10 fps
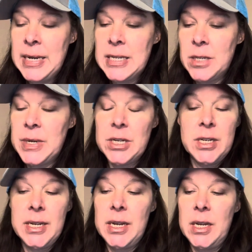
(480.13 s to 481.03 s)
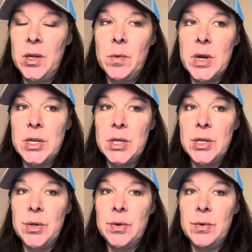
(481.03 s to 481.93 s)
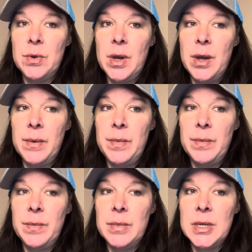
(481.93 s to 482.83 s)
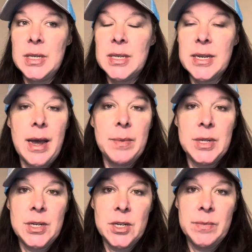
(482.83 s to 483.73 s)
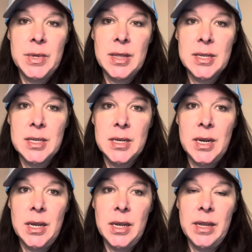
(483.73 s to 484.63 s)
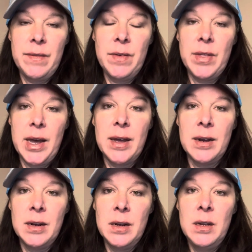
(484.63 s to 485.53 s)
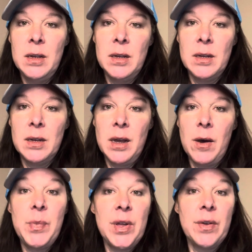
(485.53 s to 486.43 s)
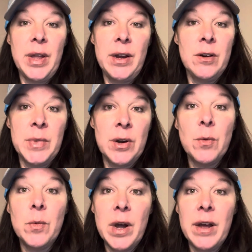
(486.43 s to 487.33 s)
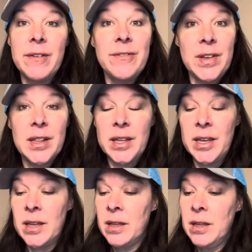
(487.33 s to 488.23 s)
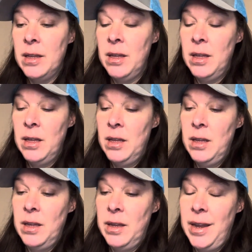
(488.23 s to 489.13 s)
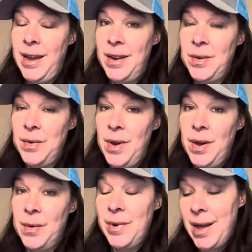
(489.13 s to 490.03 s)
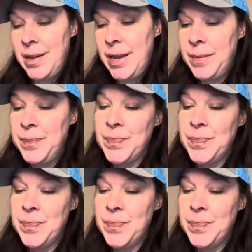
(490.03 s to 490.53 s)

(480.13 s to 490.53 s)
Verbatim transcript: especially, you want to um, establish something that's going to give you that I'll be okay no matter what feeling and uh, reality.